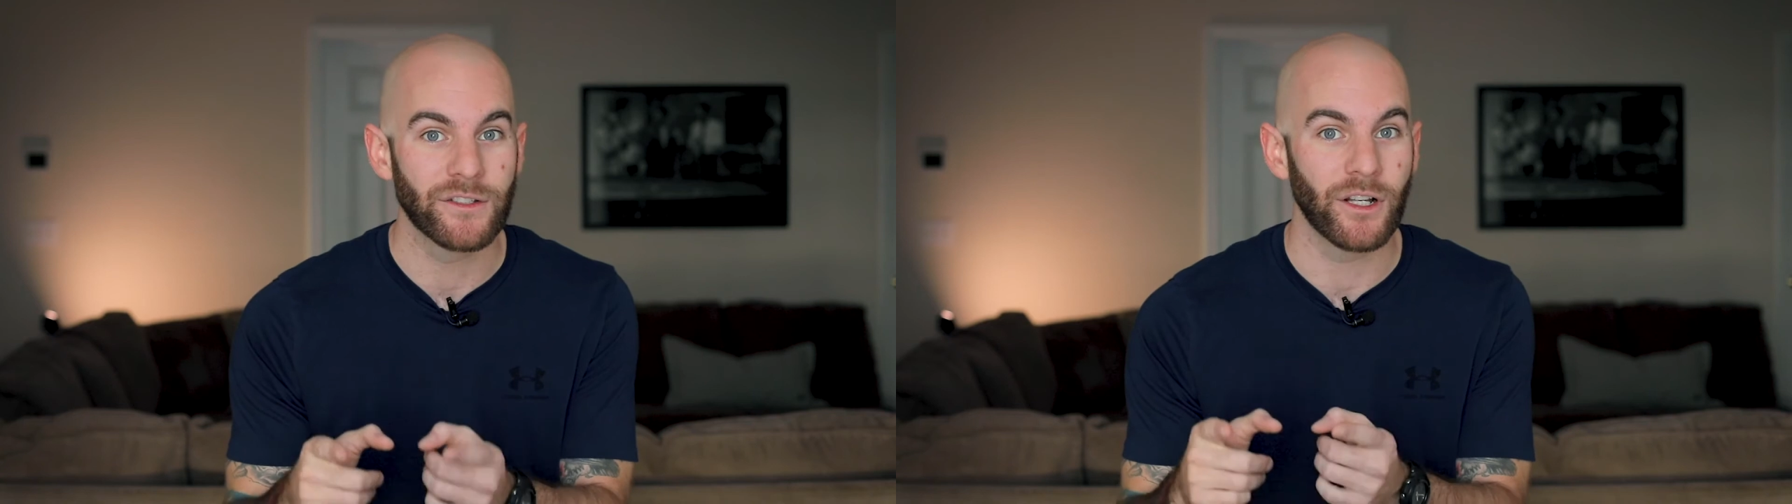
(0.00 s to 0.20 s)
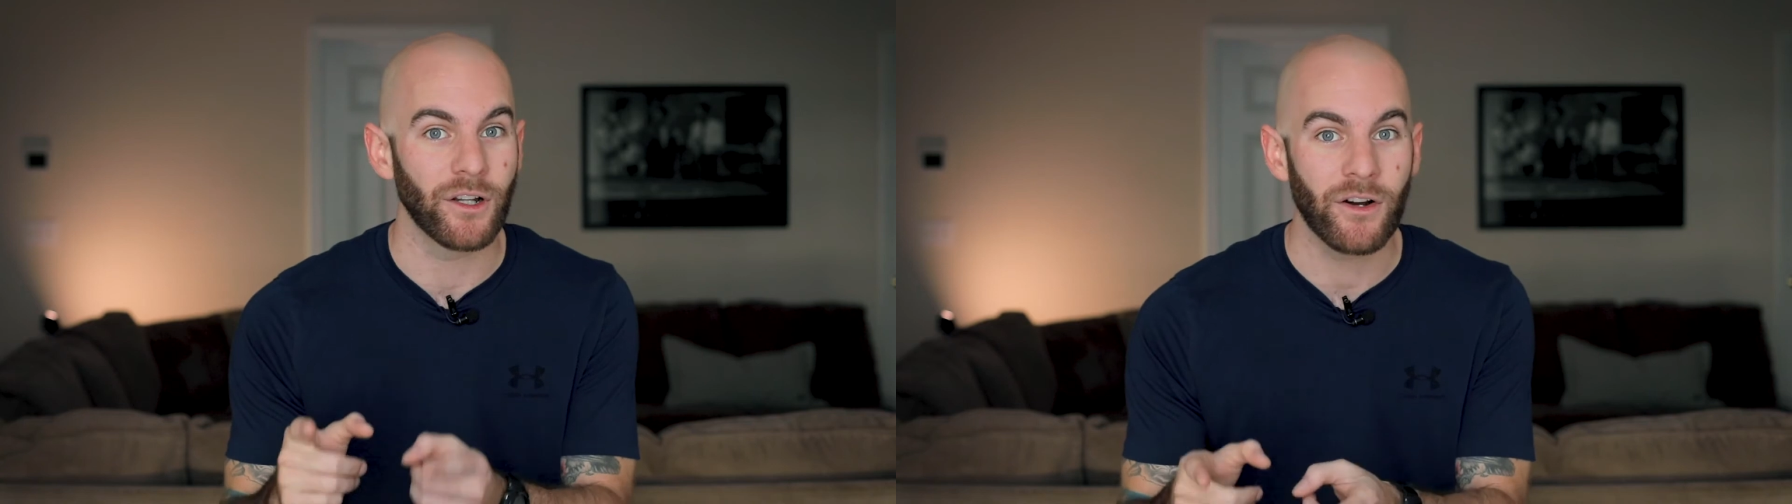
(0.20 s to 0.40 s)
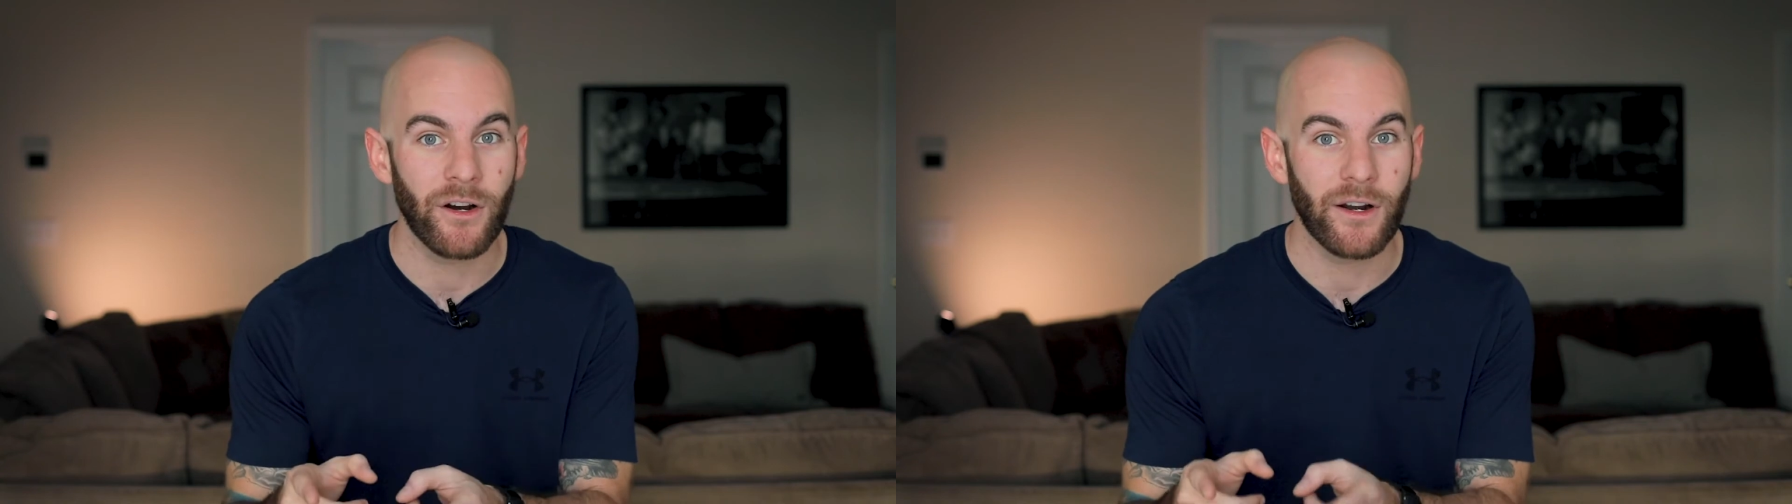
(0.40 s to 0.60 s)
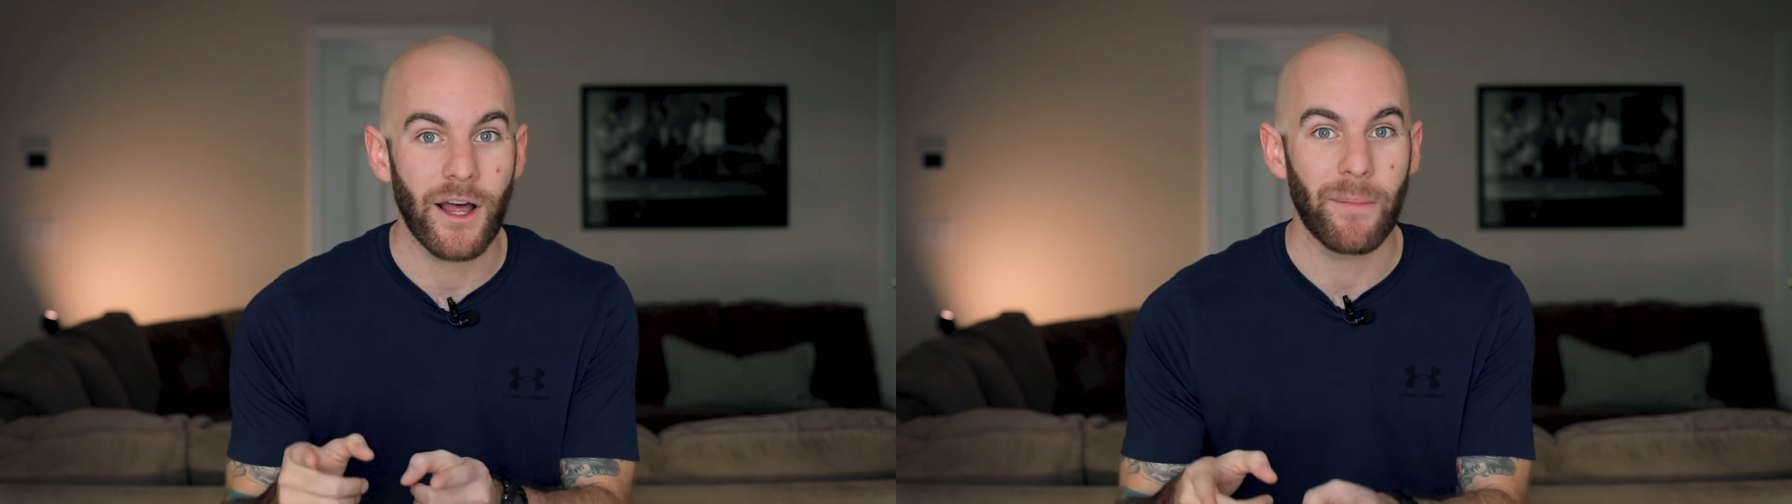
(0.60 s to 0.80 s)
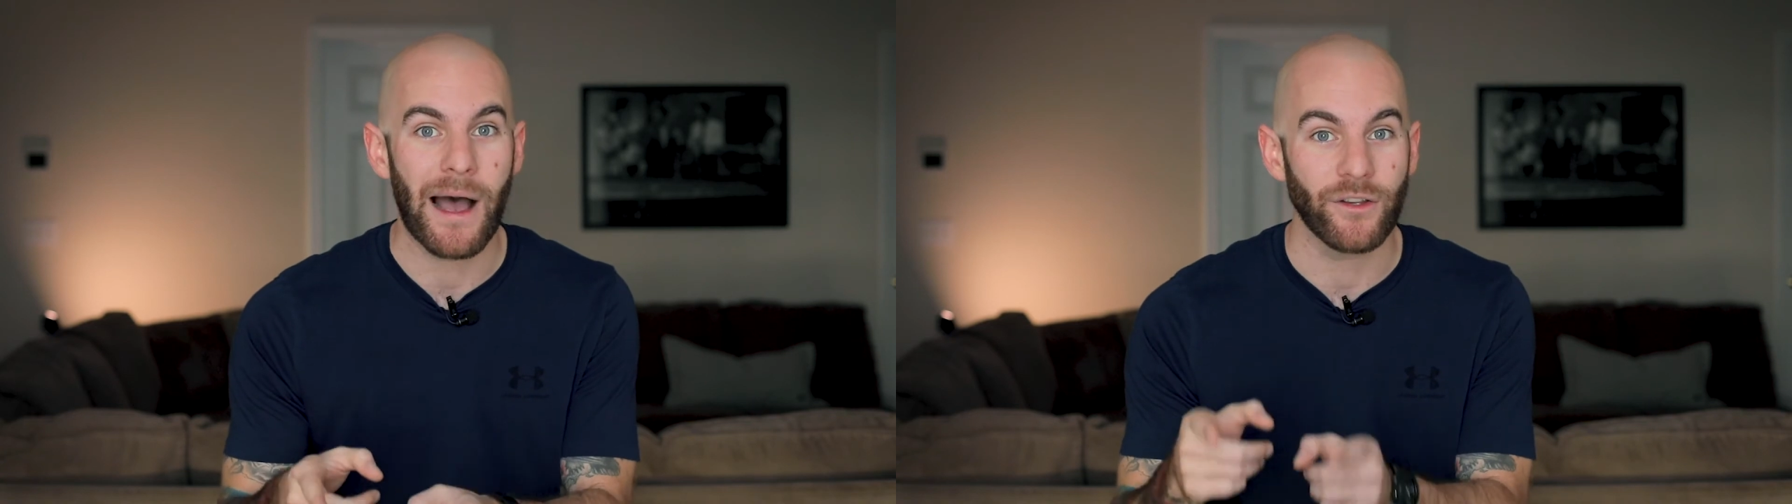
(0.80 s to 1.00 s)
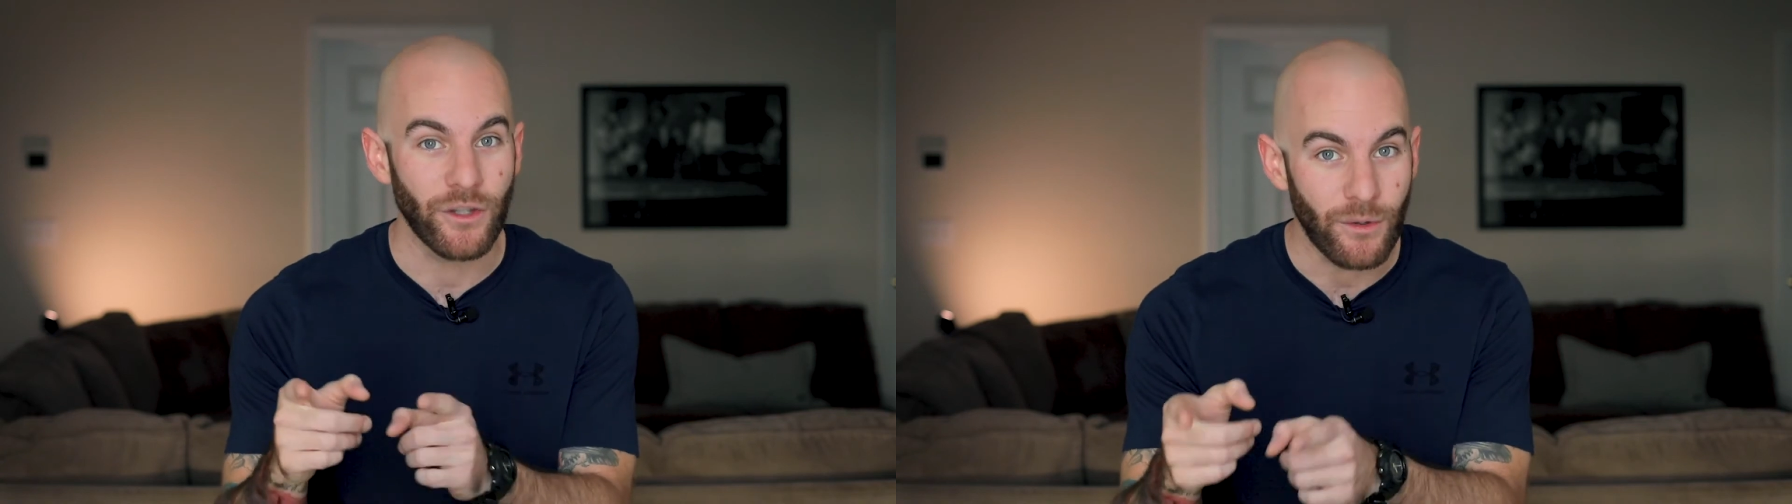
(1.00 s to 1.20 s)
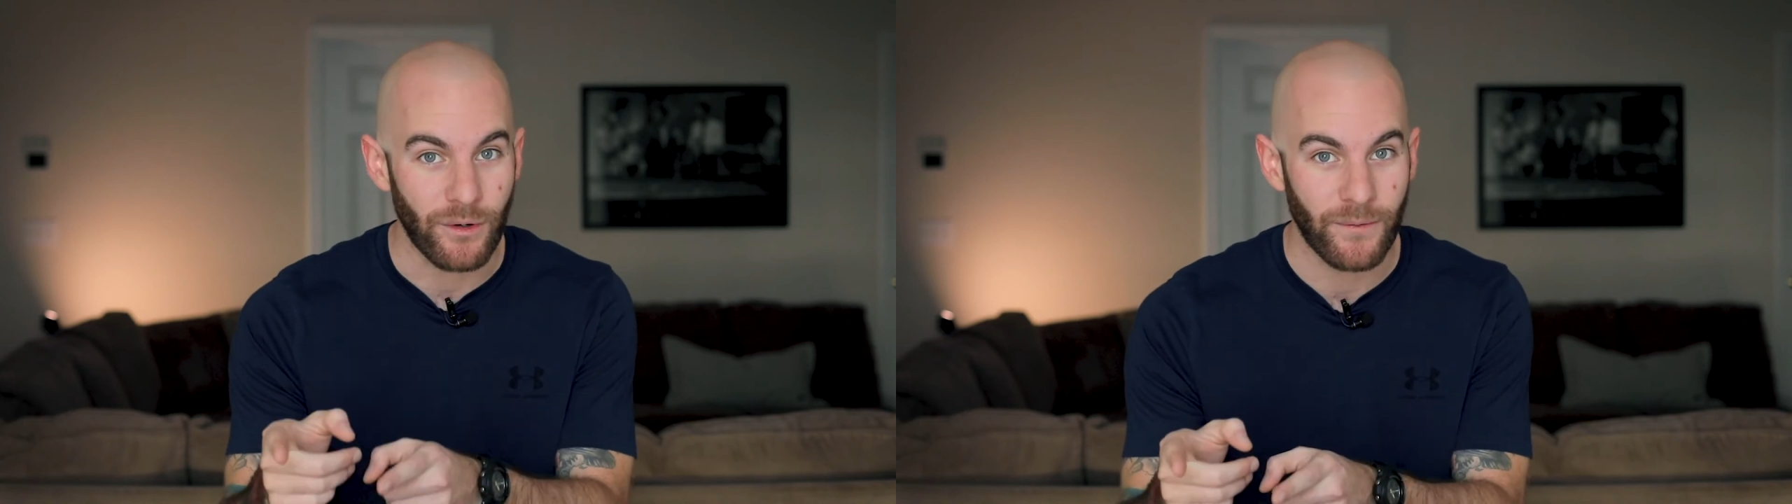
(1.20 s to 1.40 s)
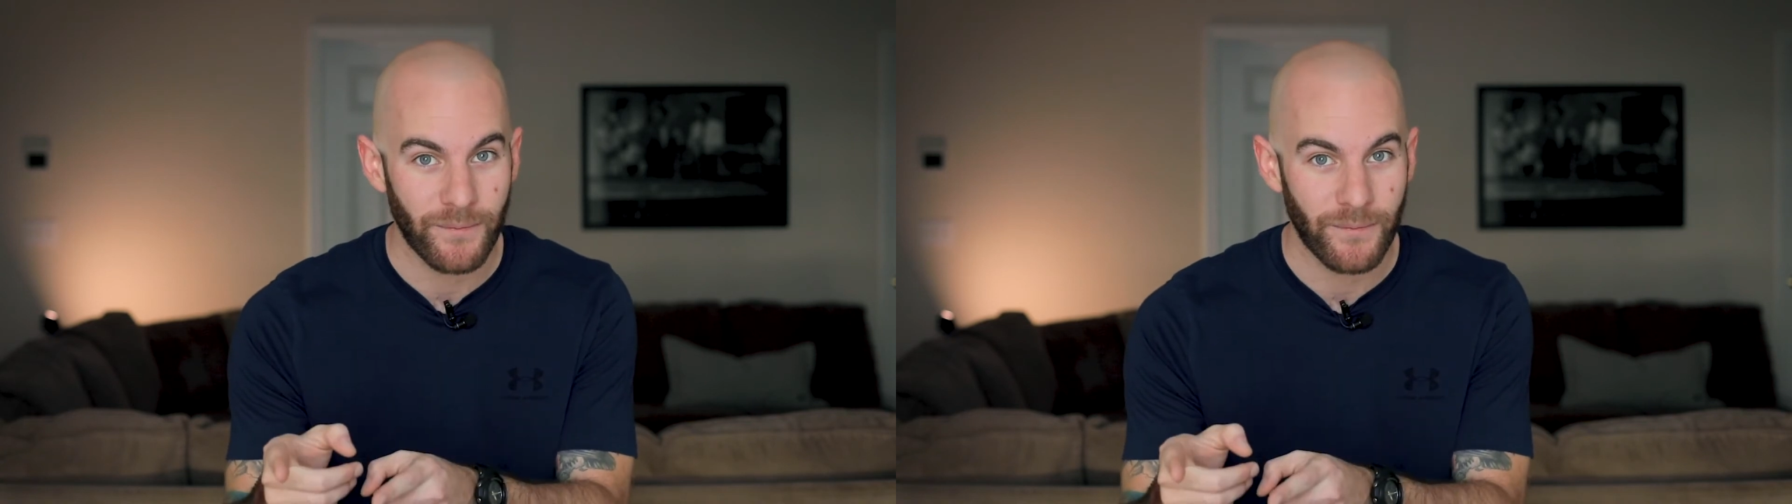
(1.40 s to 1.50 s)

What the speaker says: to learn about you.